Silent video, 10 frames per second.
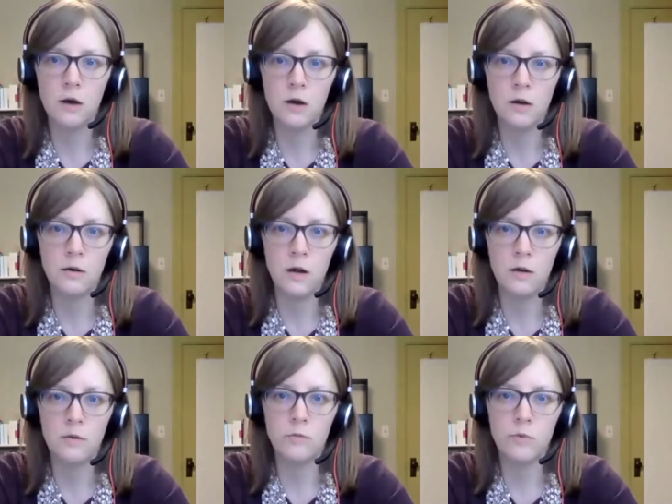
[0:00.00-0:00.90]

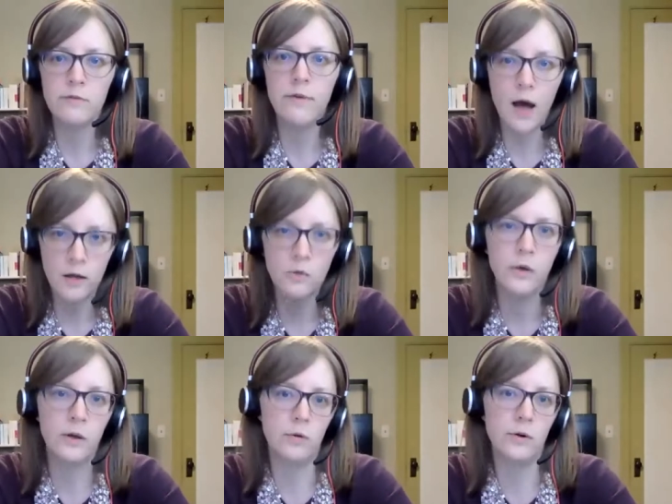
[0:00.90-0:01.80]
on
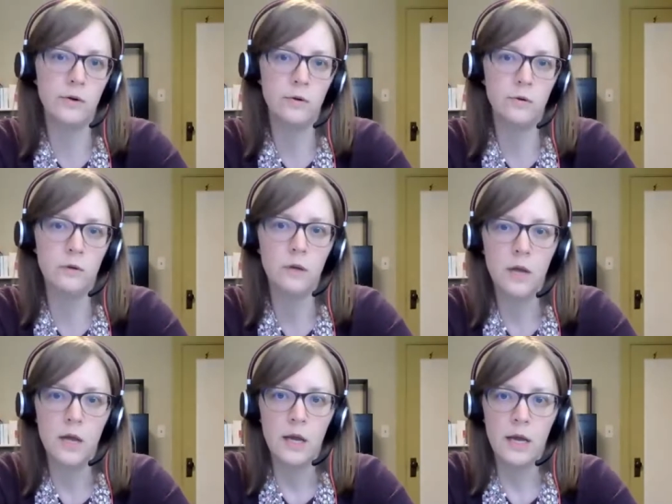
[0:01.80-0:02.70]
revaluing Creole
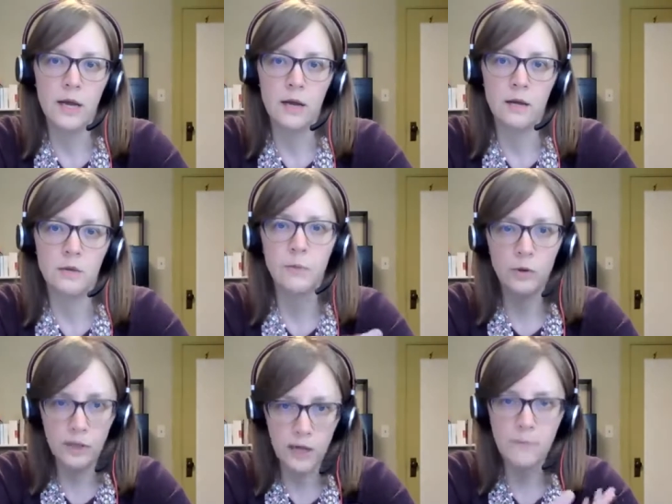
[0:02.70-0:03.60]
and
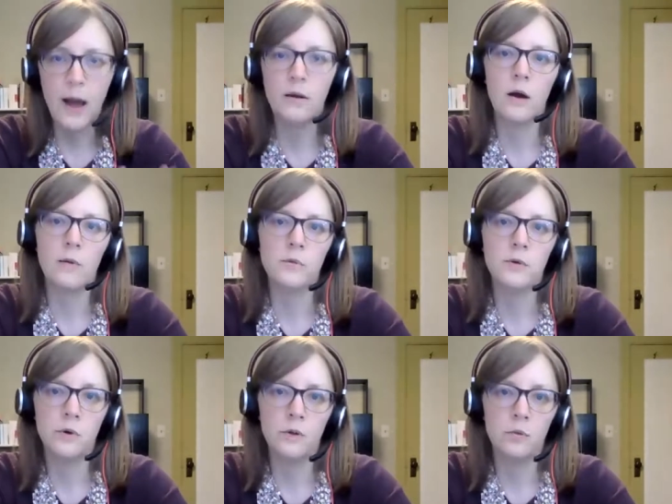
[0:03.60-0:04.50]
building it back up,
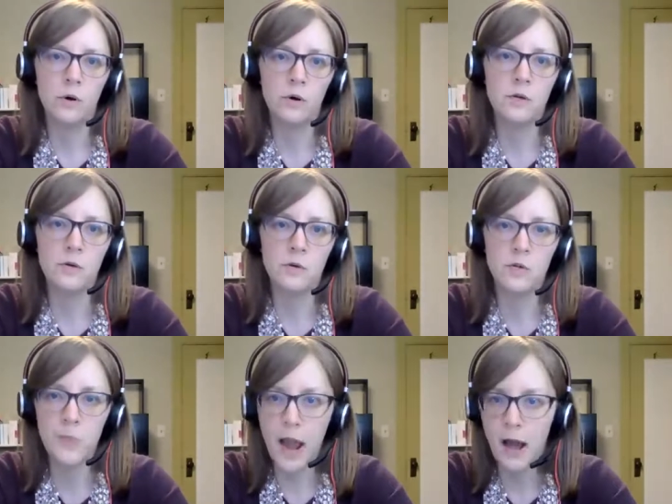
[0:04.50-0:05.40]
doing the work to
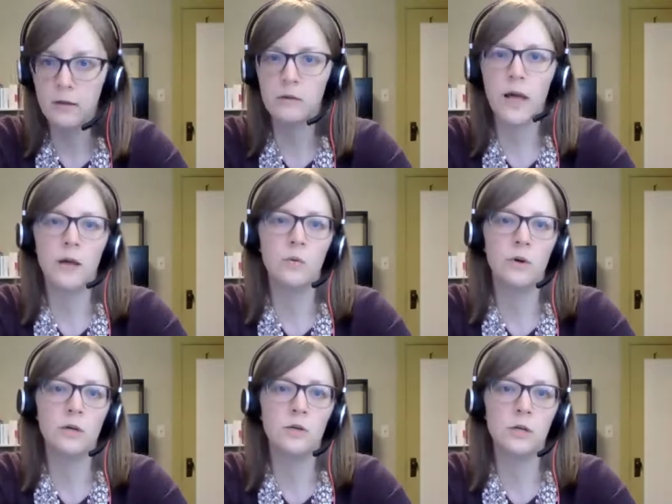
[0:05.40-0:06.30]
expand a
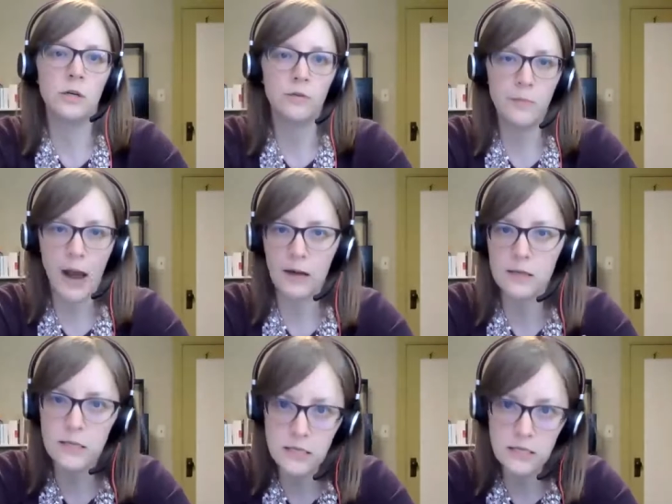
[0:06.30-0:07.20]
language, to give it back
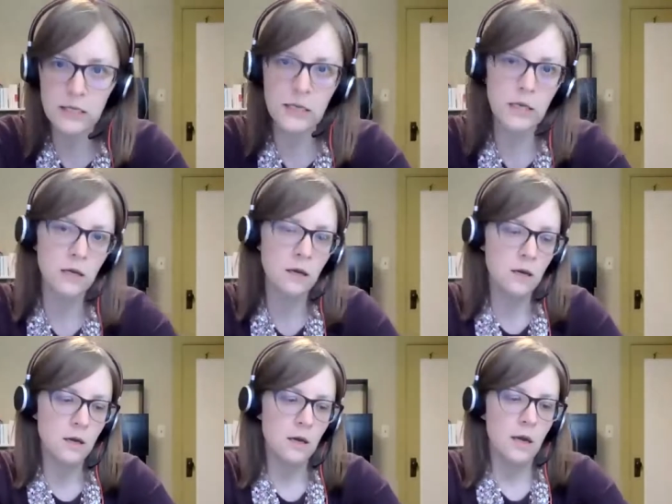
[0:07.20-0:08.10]
its dignity.
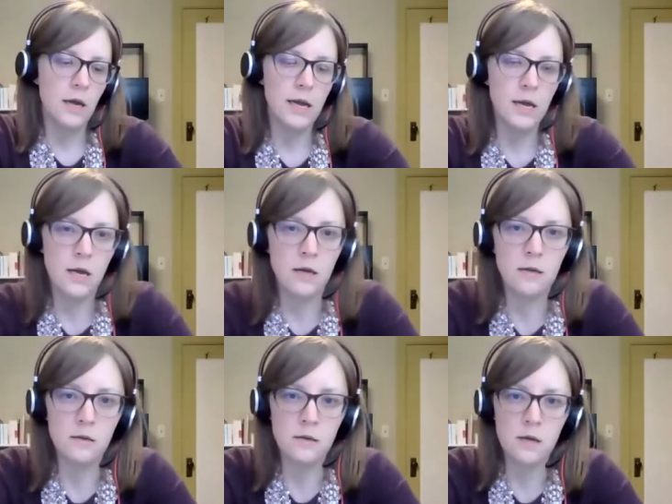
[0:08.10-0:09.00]

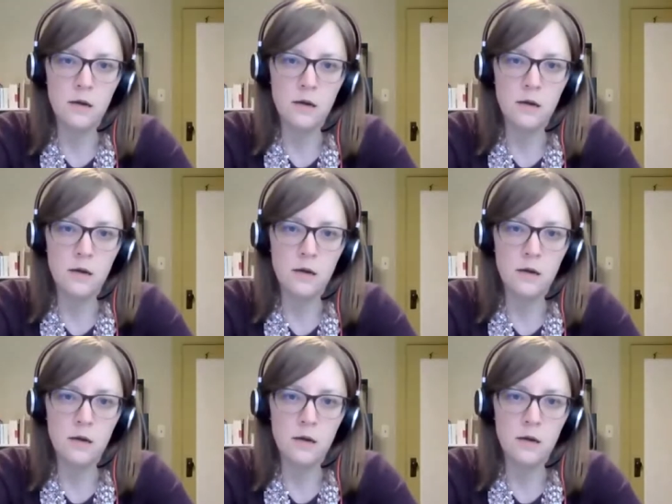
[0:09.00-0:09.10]
And